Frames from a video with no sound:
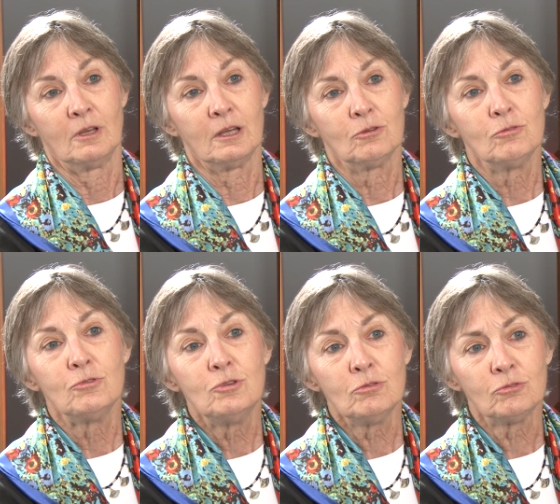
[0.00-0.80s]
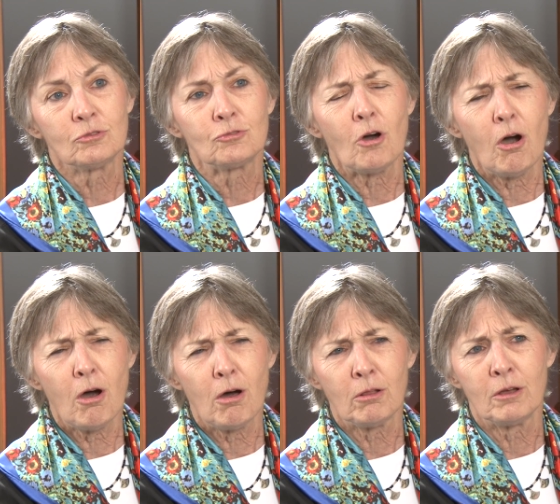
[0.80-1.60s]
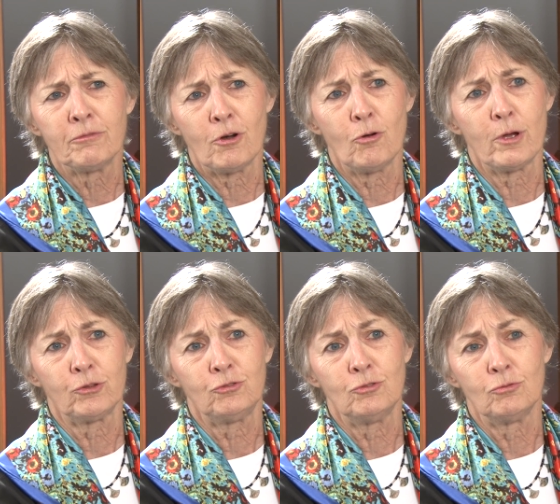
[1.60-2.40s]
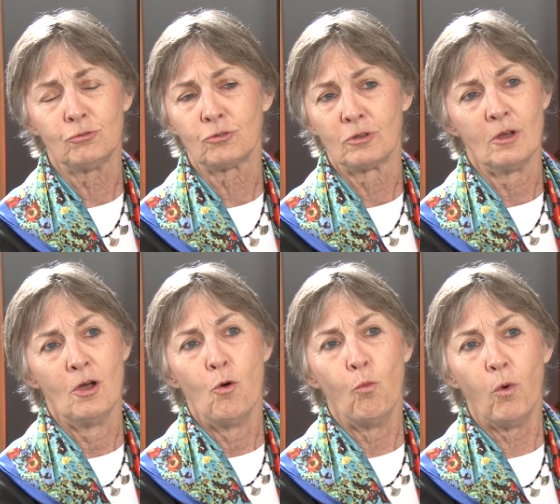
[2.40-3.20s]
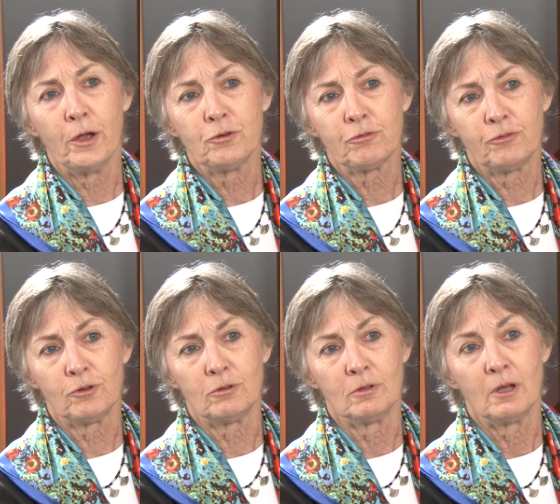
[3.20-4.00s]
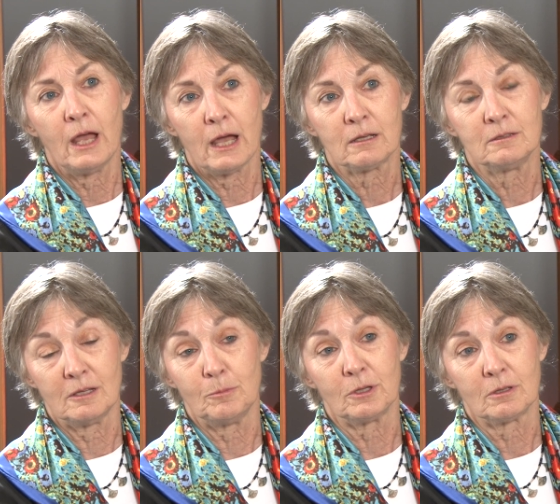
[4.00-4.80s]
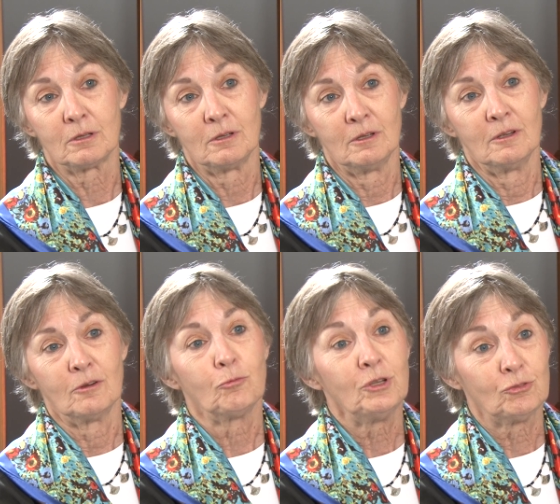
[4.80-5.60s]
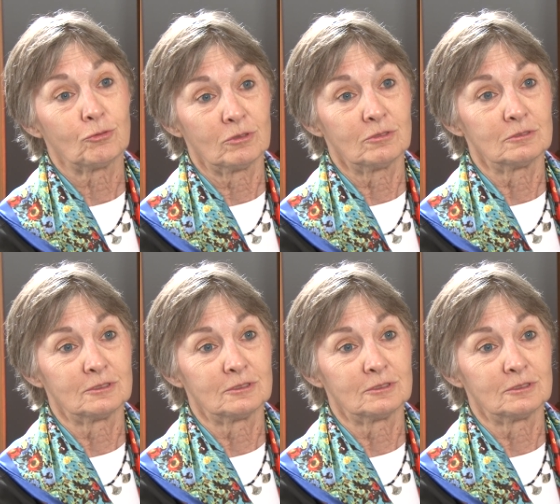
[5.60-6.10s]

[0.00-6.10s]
and who uses all of O S U's wonderful academic resources.